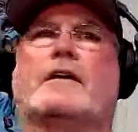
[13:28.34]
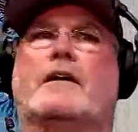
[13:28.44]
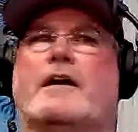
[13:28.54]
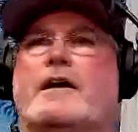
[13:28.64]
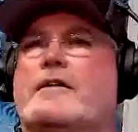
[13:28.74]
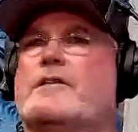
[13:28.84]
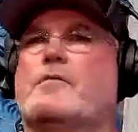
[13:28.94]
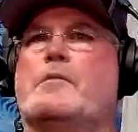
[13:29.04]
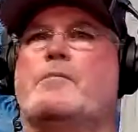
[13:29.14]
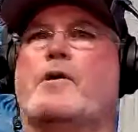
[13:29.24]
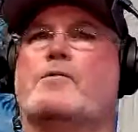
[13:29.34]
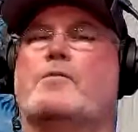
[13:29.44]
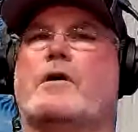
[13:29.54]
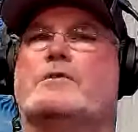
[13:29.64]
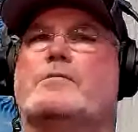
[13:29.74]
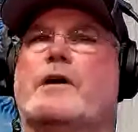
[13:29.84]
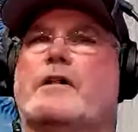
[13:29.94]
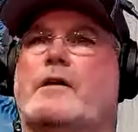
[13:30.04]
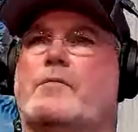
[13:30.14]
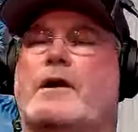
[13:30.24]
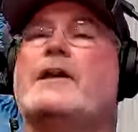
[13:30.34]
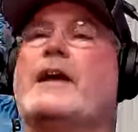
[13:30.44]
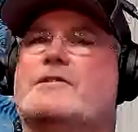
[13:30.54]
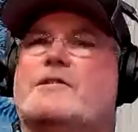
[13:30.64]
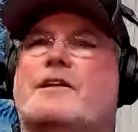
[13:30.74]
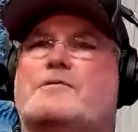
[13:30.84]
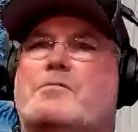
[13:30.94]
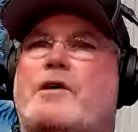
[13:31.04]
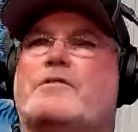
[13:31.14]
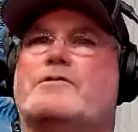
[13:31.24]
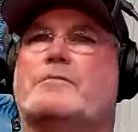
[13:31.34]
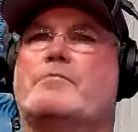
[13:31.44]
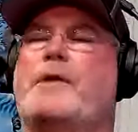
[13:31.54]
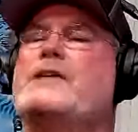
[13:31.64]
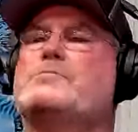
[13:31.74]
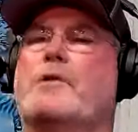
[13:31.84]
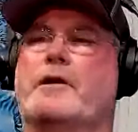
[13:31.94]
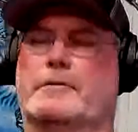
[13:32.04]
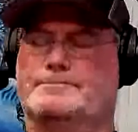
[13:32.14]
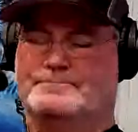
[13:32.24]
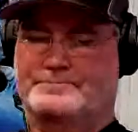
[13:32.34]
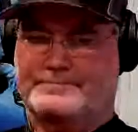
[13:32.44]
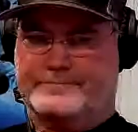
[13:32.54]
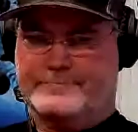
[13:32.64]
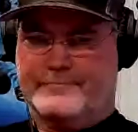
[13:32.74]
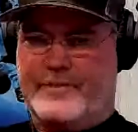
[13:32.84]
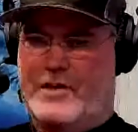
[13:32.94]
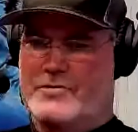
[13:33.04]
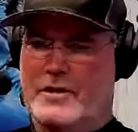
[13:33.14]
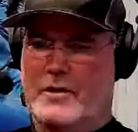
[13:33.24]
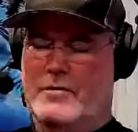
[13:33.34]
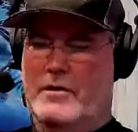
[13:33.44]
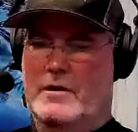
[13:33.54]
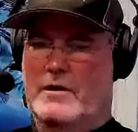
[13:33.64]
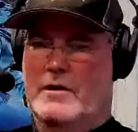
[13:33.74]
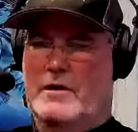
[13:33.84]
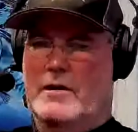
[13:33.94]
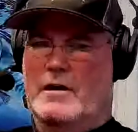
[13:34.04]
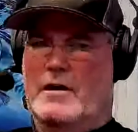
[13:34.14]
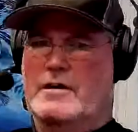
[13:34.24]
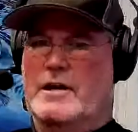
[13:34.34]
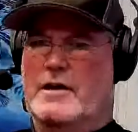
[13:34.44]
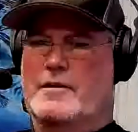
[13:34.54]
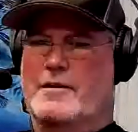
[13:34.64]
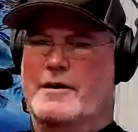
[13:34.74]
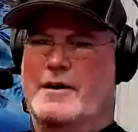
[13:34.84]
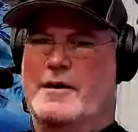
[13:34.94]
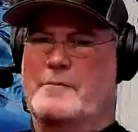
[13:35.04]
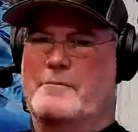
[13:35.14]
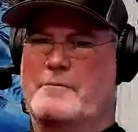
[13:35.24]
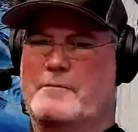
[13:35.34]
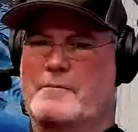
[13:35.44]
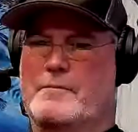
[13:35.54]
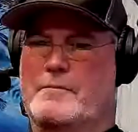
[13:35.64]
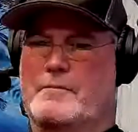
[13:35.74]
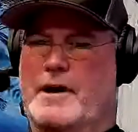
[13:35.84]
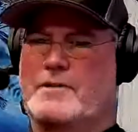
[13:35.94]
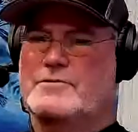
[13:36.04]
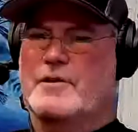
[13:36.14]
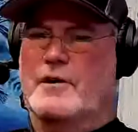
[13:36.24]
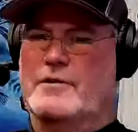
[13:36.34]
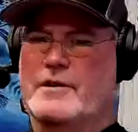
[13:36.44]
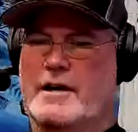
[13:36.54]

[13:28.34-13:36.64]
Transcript: and I think we both walked away and his brother's a bass player. So yeah, the band's called